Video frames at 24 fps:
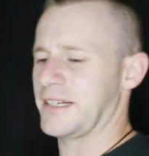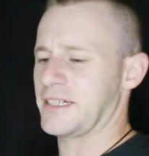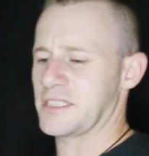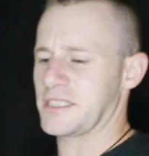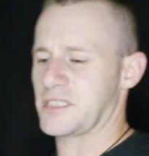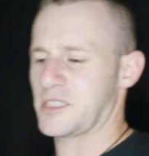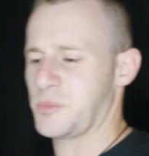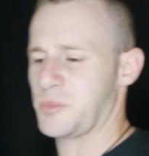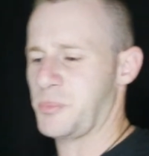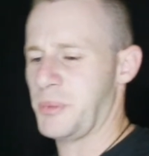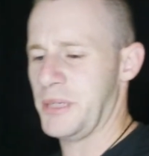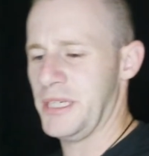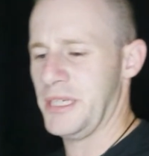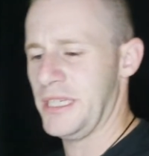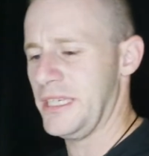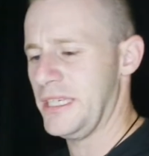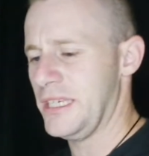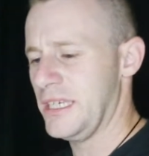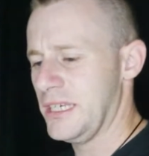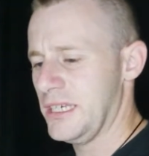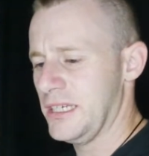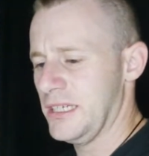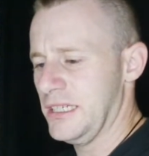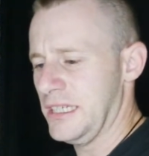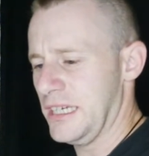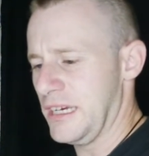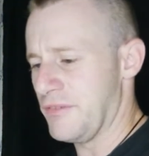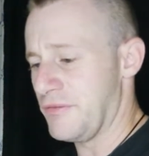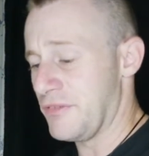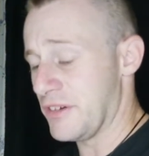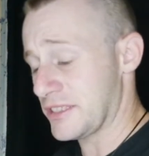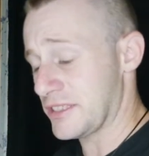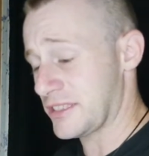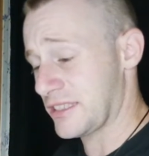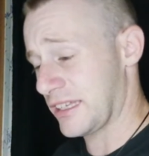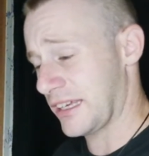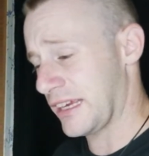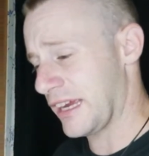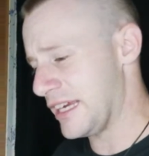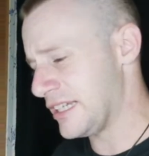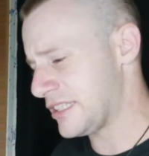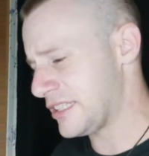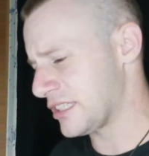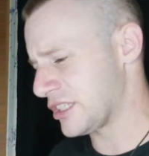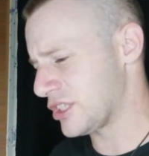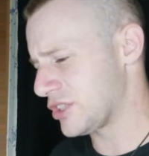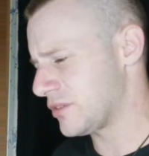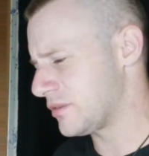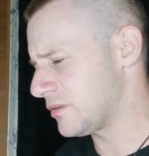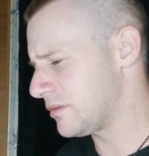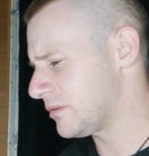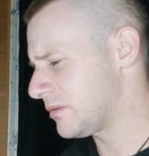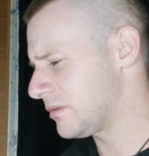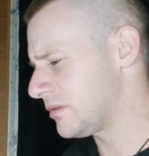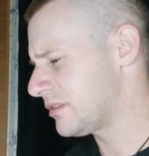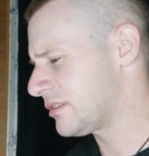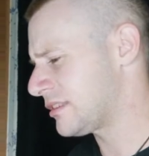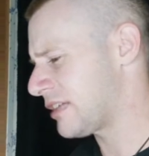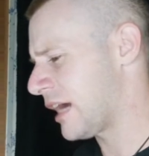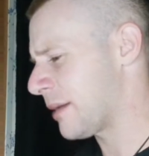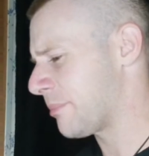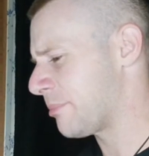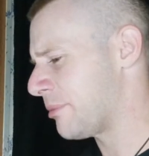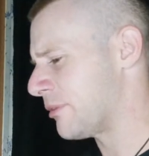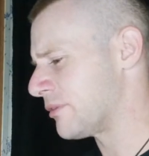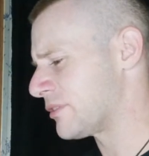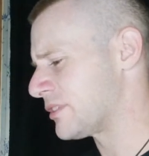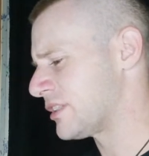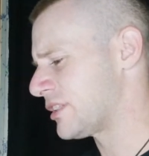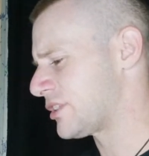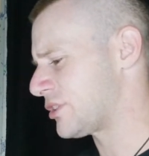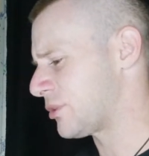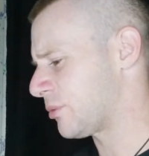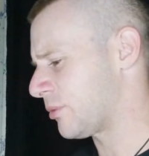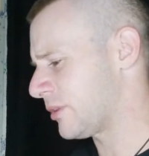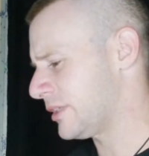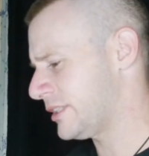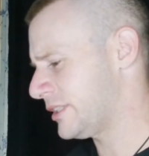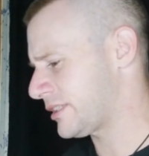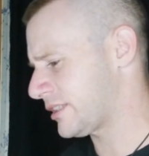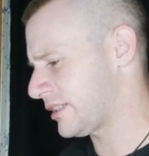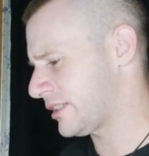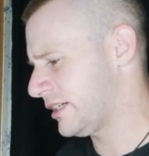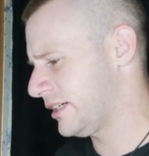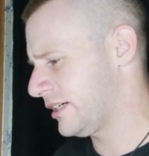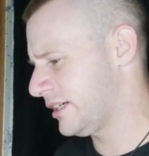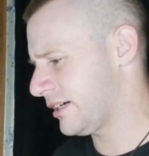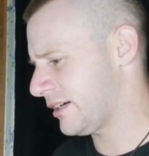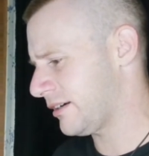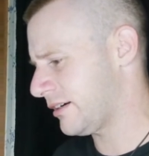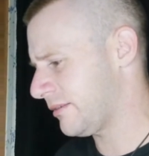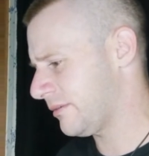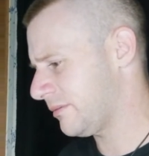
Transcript: a speedy investigation type of situation here.